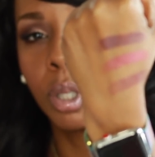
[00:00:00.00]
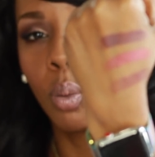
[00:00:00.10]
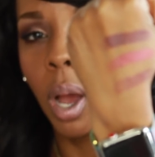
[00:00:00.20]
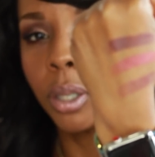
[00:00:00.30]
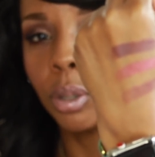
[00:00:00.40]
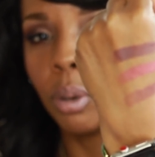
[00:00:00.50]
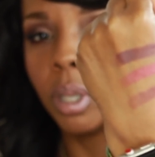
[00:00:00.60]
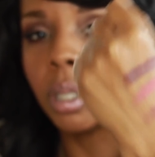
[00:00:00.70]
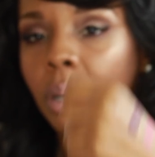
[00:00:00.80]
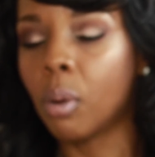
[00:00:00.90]
swatch
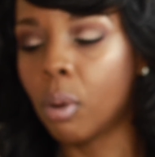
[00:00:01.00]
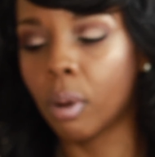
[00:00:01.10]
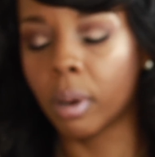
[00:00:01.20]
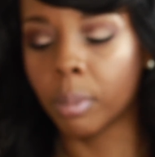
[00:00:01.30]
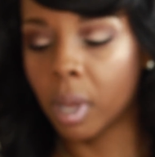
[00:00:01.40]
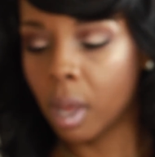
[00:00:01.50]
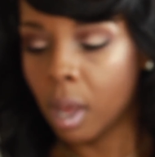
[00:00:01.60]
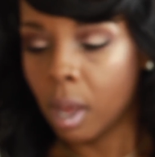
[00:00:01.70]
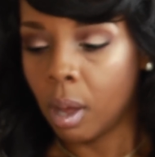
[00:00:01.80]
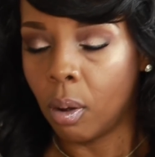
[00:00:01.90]
on the arm,
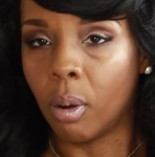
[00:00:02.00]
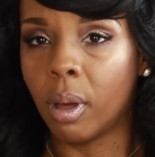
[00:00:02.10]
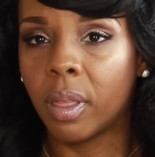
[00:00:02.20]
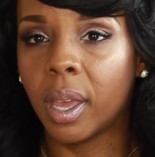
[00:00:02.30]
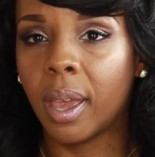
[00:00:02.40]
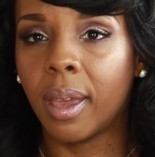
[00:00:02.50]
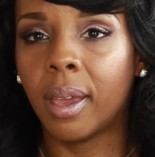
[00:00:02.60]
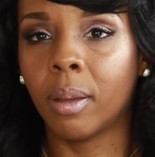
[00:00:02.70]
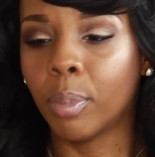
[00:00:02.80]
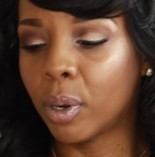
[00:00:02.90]
on the
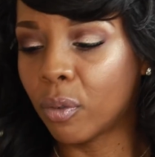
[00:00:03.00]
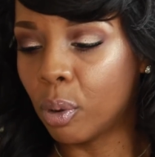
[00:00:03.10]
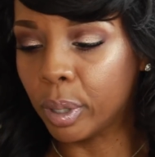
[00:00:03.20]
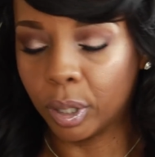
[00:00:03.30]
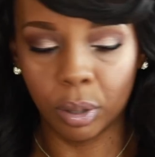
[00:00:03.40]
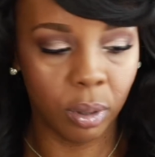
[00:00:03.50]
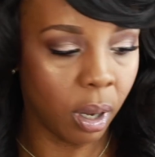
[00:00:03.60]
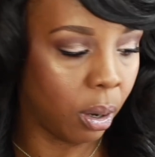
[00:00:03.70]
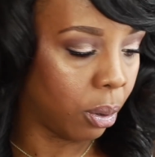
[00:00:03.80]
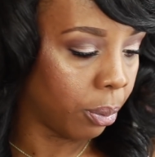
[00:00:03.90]
hand, but of course, you
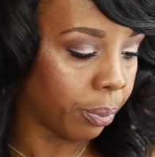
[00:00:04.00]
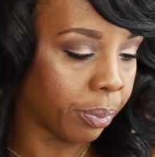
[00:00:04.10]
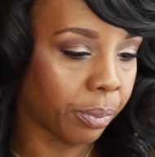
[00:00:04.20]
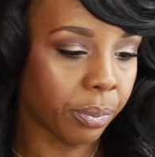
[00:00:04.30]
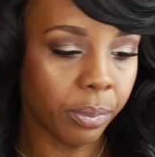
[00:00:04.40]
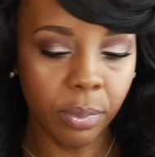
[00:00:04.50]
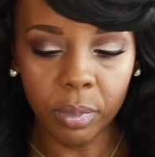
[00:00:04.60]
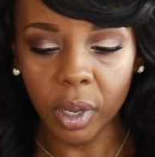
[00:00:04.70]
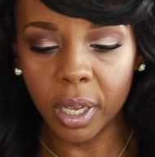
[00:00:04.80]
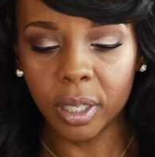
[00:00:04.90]
know,
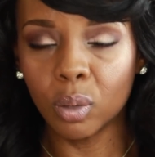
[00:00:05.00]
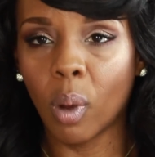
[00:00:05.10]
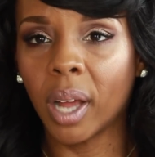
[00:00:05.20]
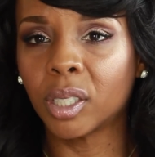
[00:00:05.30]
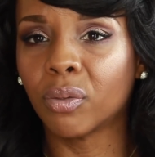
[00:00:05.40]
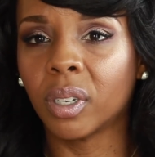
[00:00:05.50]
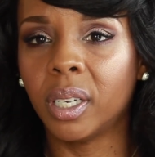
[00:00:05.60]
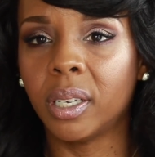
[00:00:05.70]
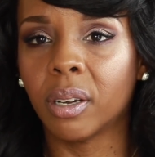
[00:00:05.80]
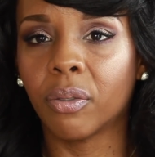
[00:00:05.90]
it's swatched really
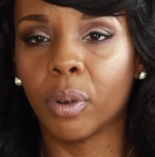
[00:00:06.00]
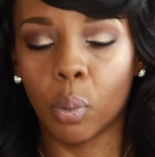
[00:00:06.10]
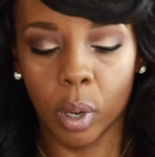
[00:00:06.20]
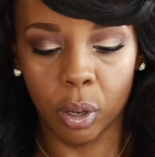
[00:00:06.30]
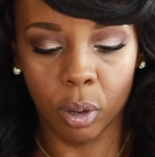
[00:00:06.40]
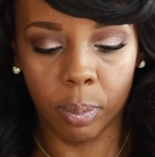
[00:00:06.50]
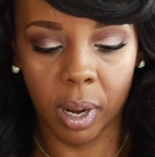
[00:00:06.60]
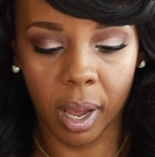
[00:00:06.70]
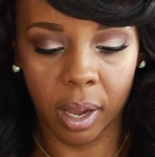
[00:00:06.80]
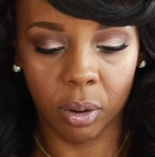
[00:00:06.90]
different when you
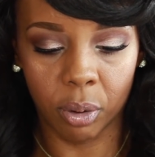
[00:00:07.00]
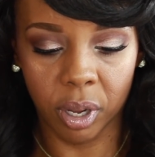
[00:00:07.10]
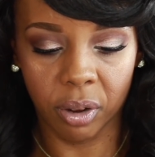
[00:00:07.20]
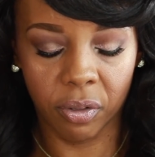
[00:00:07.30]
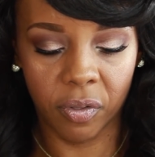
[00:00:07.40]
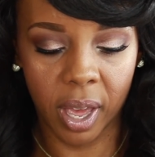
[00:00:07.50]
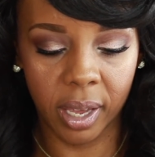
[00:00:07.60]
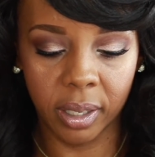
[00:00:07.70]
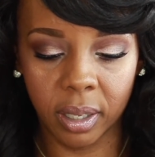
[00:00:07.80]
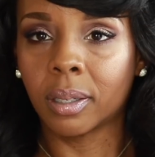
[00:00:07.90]
apply it on your
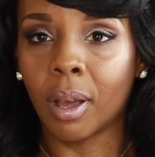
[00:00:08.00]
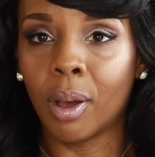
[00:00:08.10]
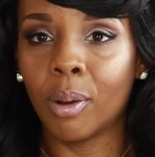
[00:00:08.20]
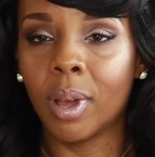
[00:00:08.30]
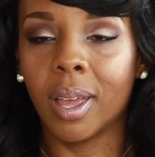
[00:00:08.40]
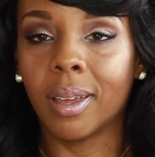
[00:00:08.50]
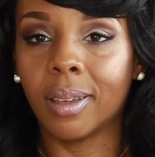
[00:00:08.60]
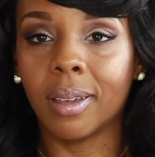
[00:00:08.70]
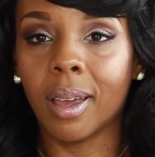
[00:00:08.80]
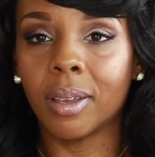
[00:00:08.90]
face. So
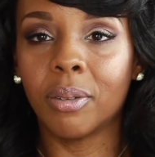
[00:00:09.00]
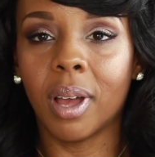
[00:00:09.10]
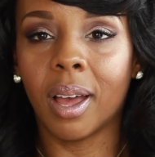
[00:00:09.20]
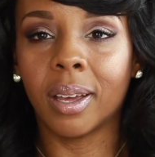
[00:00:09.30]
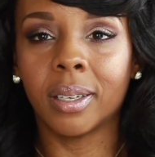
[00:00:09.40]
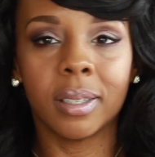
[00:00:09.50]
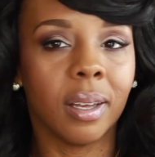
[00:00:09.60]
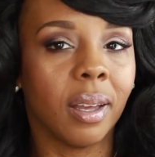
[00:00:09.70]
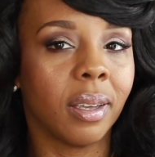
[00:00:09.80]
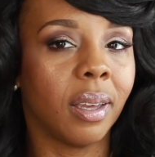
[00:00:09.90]
yeah, you guys,
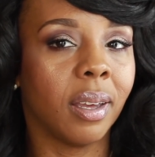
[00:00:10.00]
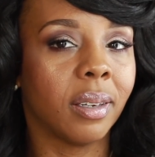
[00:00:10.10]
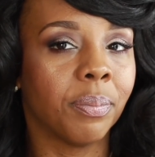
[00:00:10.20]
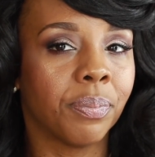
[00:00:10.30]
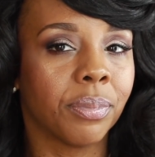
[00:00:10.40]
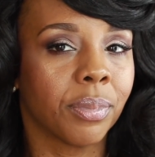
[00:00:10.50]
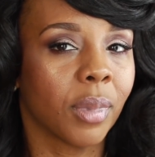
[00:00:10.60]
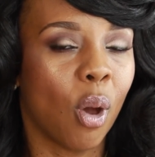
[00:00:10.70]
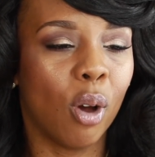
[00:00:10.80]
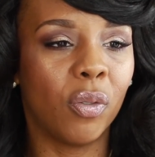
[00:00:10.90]
again,
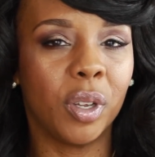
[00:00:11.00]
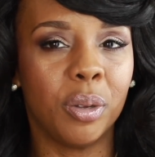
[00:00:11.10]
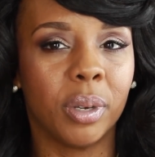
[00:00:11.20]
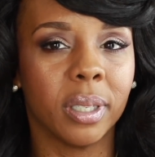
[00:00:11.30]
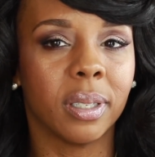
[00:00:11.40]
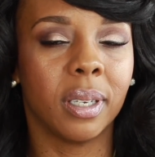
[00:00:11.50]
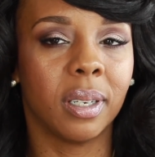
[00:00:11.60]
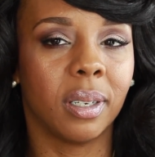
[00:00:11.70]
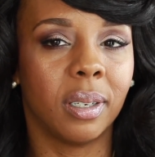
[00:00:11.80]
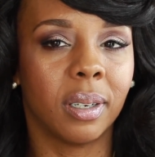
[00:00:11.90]
hopefully you can see
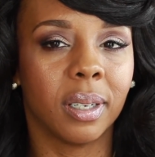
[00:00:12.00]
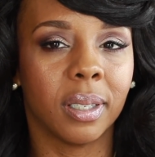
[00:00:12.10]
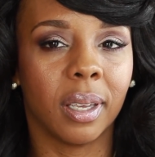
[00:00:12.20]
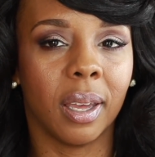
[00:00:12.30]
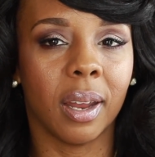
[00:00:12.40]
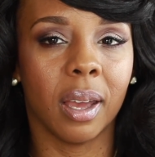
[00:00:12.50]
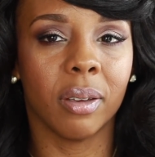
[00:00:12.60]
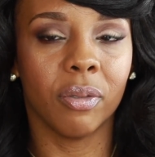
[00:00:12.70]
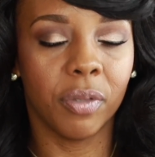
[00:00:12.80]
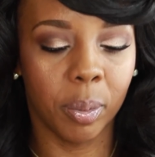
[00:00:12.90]
the look, because again I
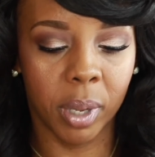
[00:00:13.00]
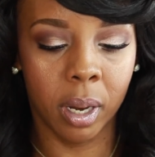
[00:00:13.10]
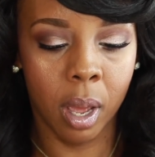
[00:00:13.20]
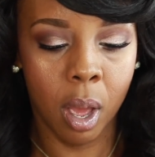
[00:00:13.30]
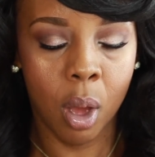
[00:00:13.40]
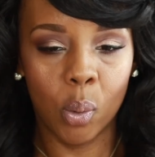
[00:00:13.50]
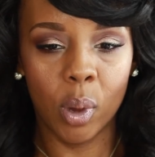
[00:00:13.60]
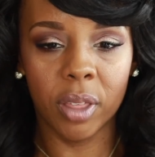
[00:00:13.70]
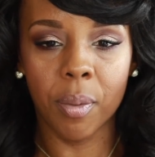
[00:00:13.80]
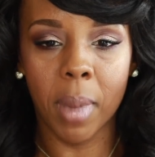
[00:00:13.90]
am filming
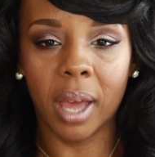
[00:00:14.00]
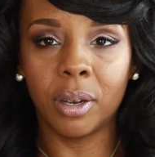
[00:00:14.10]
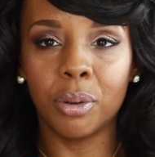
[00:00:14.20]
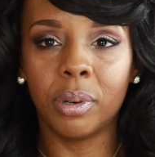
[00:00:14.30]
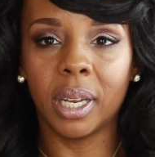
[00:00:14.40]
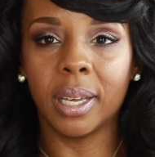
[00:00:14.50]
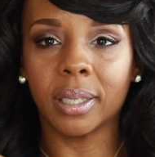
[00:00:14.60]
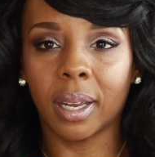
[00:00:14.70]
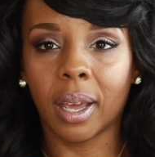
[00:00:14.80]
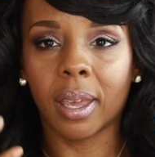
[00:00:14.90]
with my new
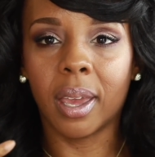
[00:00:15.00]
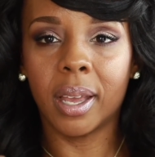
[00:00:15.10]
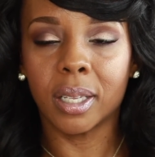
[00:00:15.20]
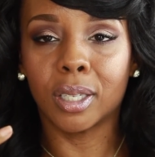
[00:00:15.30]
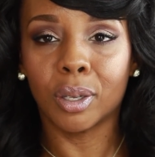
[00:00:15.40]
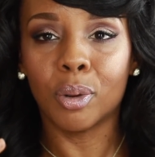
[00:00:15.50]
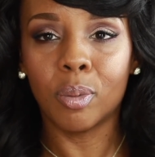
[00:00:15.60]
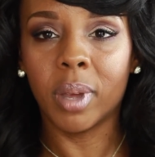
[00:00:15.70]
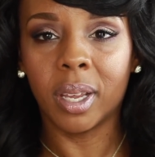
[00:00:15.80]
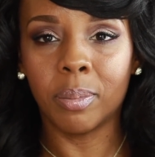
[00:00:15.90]
lens and I can't
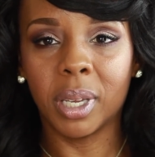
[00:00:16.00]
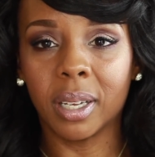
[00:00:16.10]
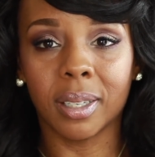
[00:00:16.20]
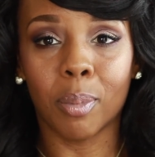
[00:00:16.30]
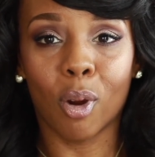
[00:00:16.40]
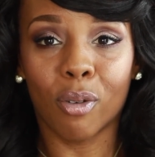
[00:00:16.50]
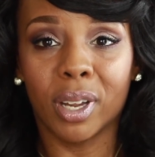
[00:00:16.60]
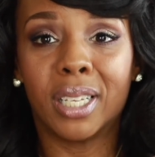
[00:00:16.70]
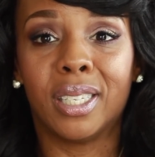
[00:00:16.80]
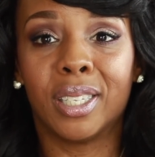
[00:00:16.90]
zoom in because I'm
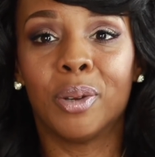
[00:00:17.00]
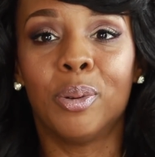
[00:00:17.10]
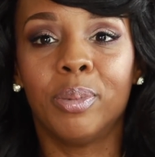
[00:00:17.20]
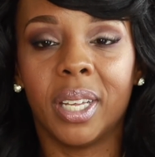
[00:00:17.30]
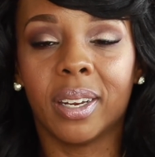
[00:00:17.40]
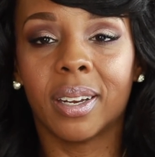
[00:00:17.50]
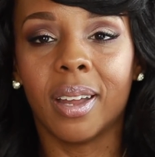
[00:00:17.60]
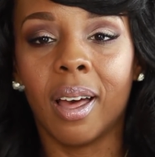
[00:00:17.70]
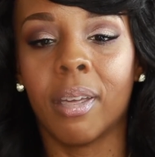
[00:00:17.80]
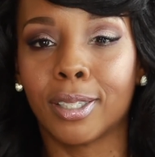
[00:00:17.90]
already zoomed in
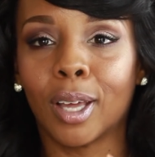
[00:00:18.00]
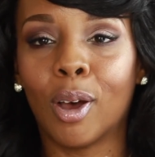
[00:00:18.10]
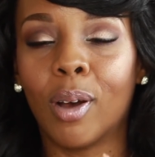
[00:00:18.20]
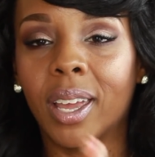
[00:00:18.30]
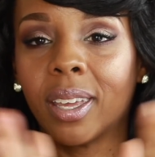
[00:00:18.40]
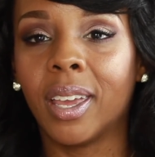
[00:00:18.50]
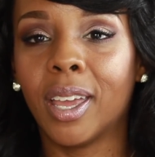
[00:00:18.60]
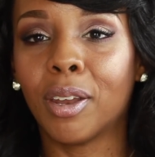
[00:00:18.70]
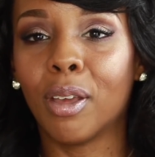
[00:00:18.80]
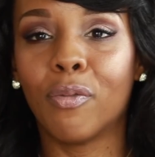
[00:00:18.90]
enough. So
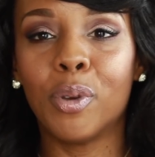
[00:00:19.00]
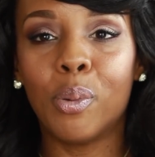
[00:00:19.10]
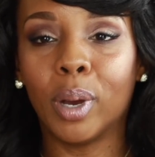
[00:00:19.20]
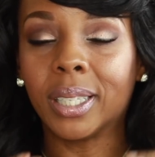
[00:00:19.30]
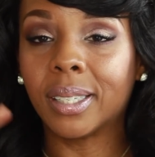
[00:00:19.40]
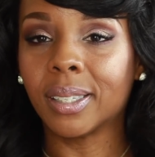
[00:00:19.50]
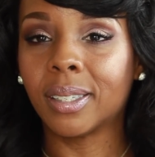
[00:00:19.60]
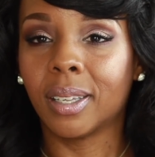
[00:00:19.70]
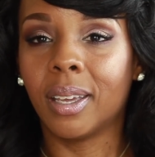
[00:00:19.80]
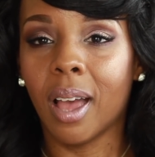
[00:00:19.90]
again, if you want to
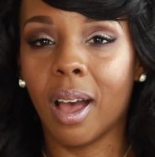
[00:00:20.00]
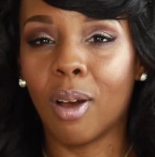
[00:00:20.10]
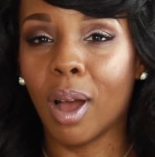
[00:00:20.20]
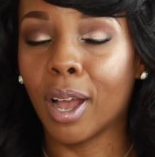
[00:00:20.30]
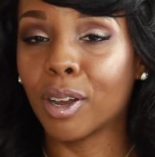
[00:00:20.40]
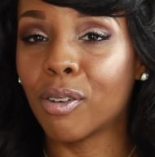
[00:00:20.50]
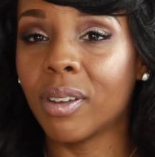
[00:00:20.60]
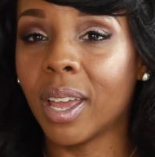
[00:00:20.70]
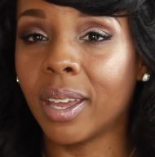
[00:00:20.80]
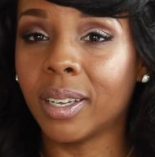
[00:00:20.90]
see how I
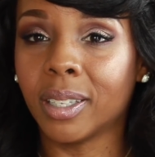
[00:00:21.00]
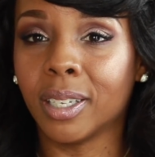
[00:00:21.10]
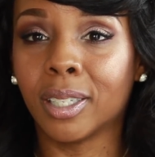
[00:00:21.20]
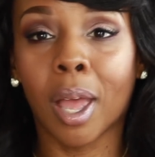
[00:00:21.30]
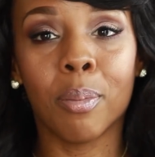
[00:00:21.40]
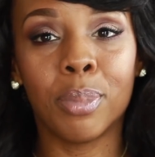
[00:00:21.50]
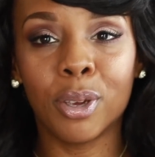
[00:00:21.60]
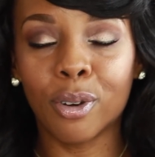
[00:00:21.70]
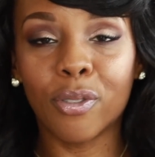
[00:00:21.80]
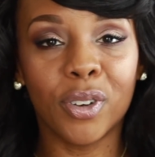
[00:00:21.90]
created this
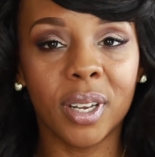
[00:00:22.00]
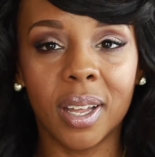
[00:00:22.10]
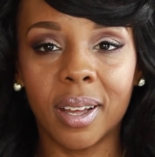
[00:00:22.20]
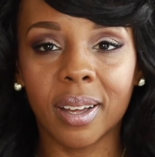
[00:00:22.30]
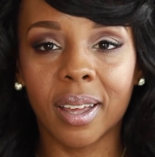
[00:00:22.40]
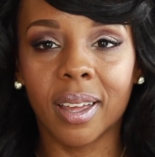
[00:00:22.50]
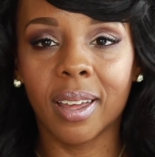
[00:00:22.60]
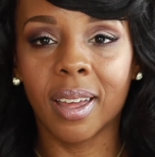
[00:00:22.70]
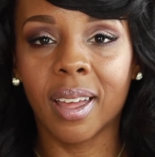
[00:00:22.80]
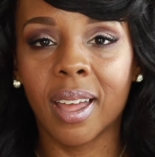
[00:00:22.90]
beautiful look,
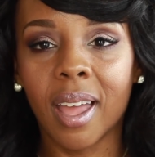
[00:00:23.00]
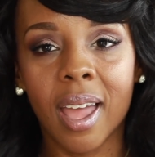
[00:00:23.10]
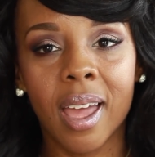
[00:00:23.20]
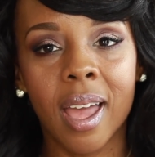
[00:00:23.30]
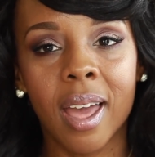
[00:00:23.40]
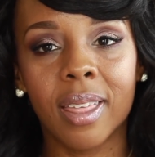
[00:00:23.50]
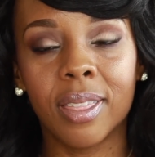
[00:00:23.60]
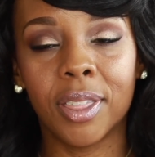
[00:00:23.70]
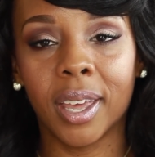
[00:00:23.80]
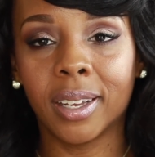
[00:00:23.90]

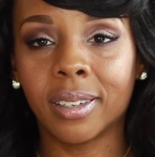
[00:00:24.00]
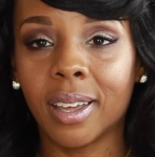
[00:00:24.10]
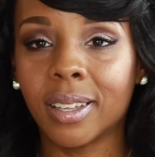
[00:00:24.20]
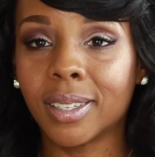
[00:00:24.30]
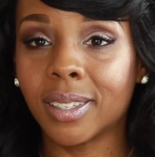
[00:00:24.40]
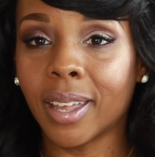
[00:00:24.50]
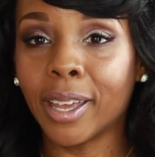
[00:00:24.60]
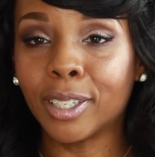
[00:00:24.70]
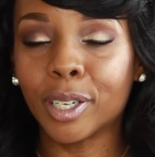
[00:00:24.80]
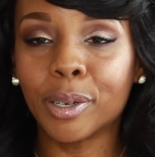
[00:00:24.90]
then
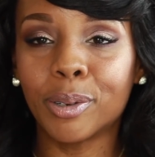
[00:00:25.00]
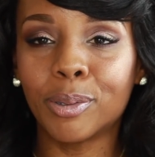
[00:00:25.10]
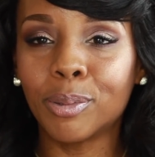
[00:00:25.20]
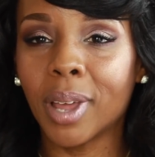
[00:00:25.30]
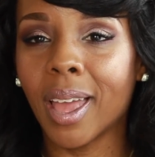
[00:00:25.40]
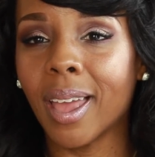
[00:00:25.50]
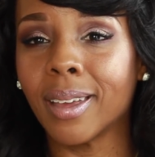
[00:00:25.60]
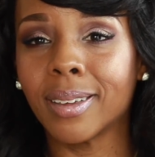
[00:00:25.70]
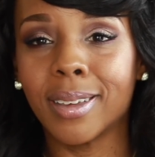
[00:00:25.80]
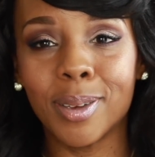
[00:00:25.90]
stay tuned
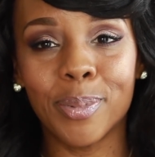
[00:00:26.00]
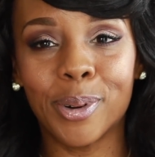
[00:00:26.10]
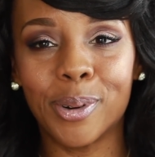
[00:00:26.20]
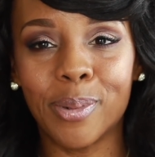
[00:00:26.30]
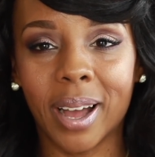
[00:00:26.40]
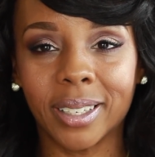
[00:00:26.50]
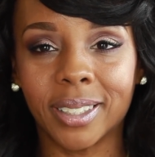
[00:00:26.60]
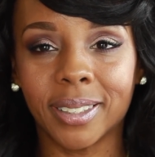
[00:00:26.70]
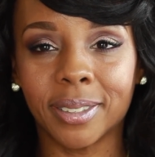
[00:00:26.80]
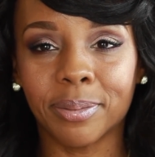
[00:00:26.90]
and keep on
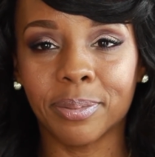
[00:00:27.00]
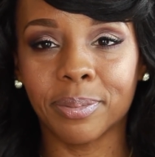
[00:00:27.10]
watching.